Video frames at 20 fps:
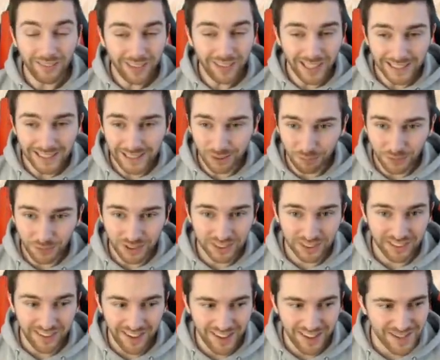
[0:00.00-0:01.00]
That's
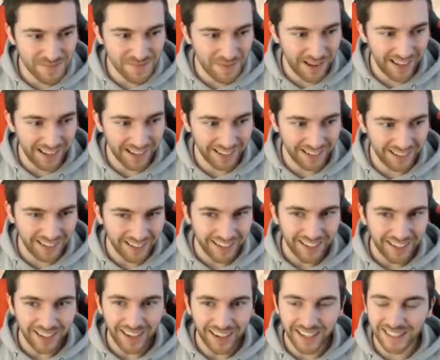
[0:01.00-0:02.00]
absurd, man.
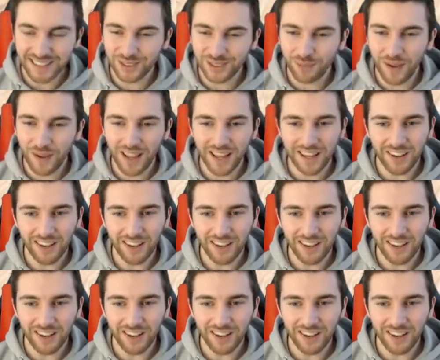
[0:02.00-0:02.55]
I swear,